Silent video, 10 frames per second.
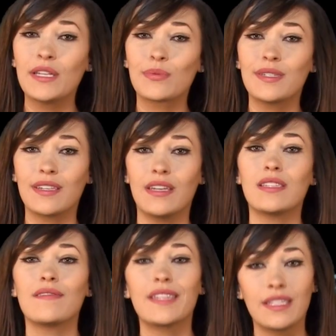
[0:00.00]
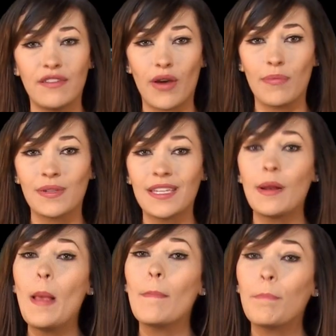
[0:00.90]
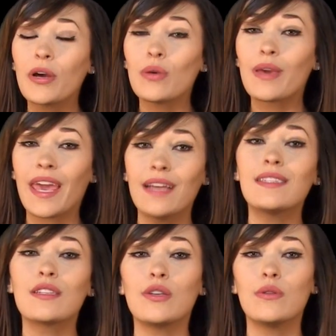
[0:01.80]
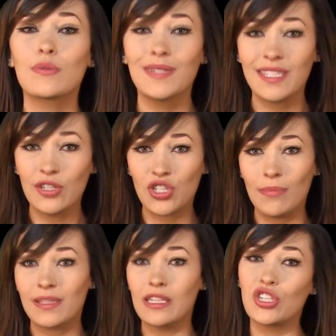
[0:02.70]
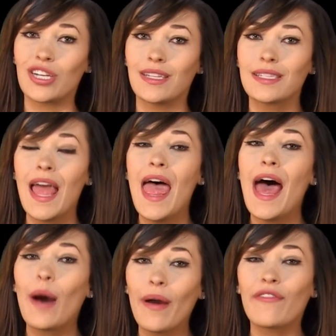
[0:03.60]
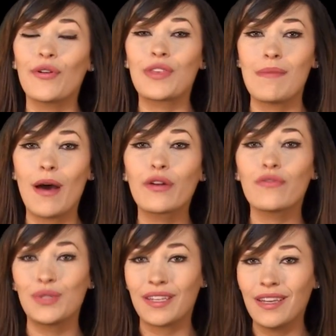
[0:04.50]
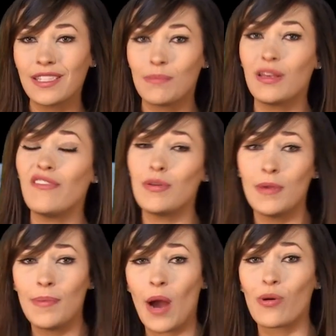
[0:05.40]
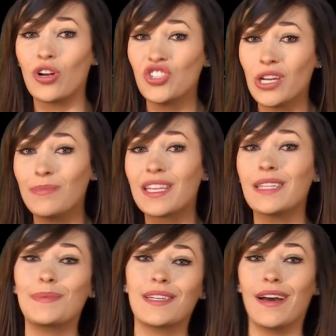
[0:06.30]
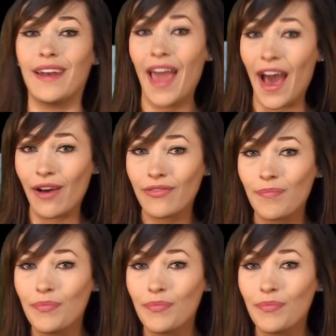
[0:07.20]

base resilience of 65%, but you can still use Resil gems and enchants. However, the amount of resilience and PvP power on gems has been cut in half.